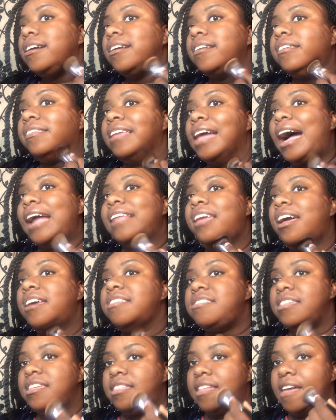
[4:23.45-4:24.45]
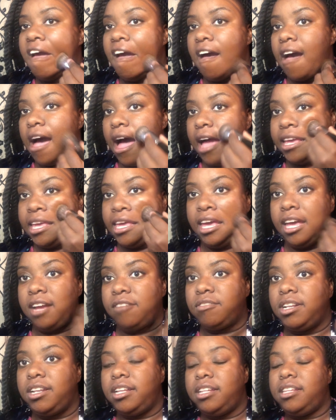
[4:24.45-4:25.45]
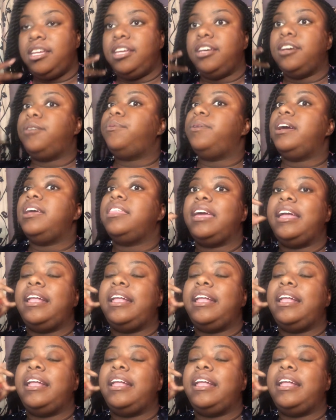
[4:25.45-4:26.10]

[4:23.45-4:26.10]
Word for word: not nothing that I can't really deal with.